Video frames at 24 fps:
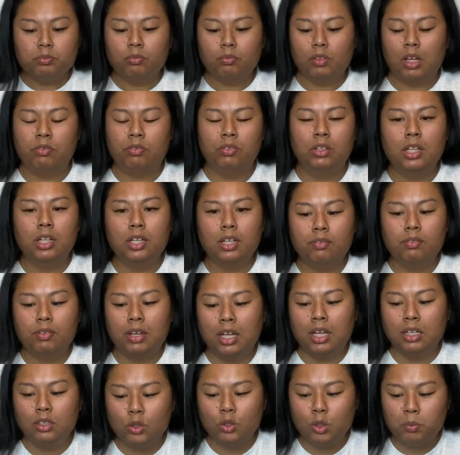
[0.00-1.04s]
I feel like if I
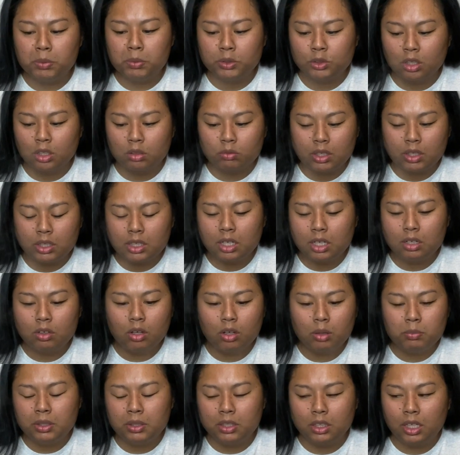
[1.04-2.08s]
had a number jump right now,
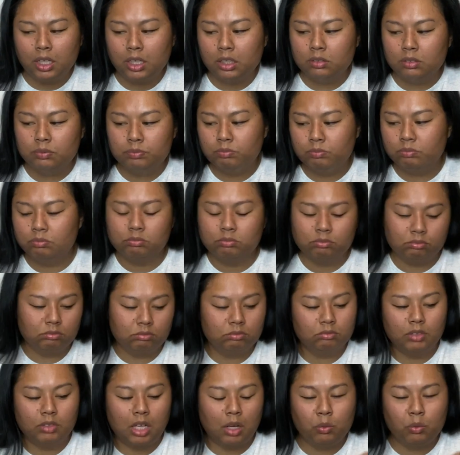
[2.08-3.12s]
I'd be like,
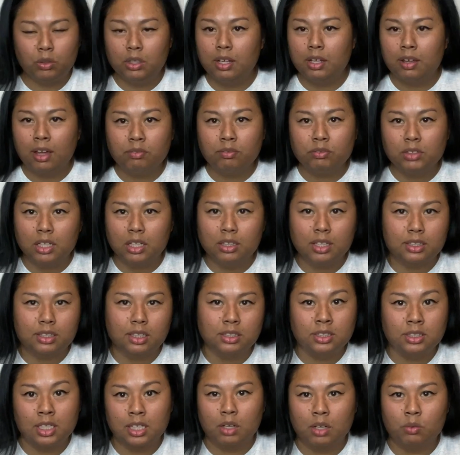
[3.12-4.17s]
I wouldn't have done like a
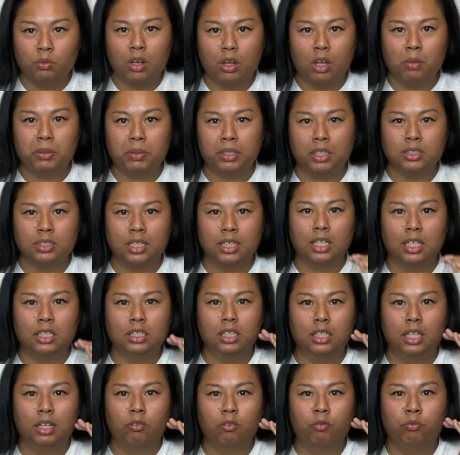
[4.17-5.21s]
second round because I get
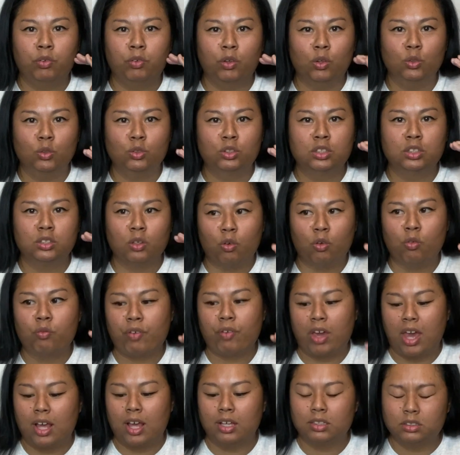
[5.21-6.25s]
like full so
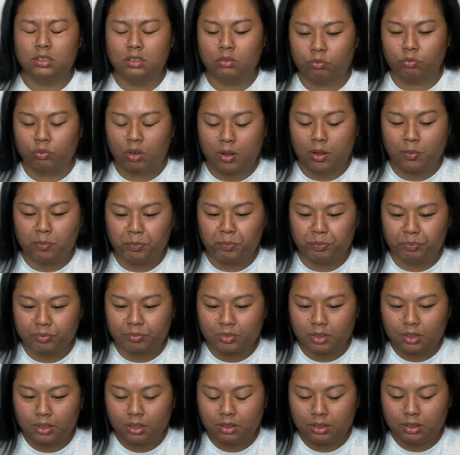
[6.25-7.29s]
fast from
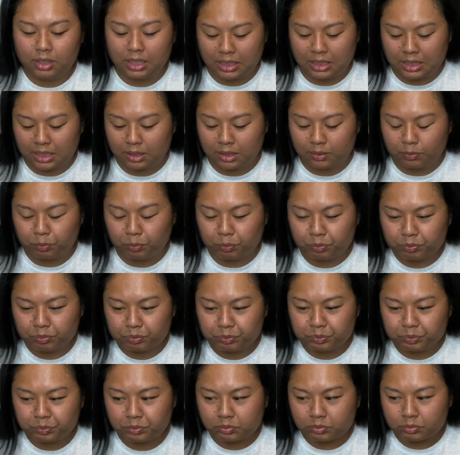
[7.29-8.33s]
eating
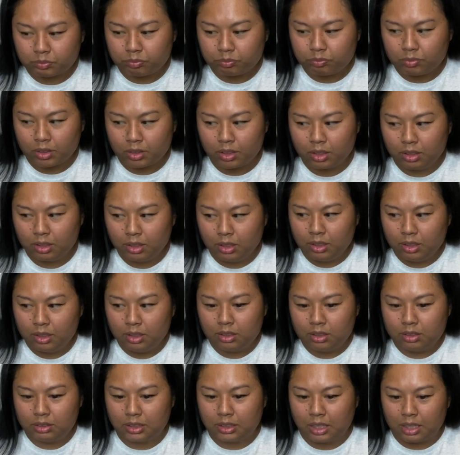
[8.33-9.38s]

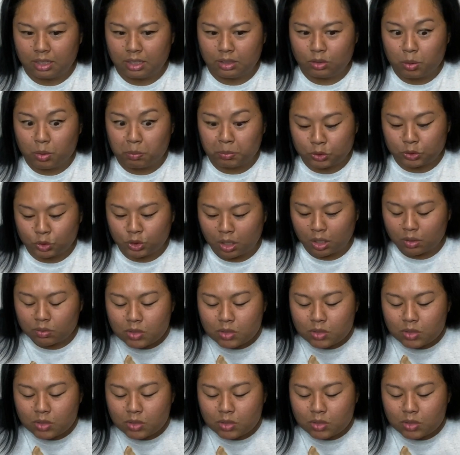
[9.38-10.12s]
the number jump.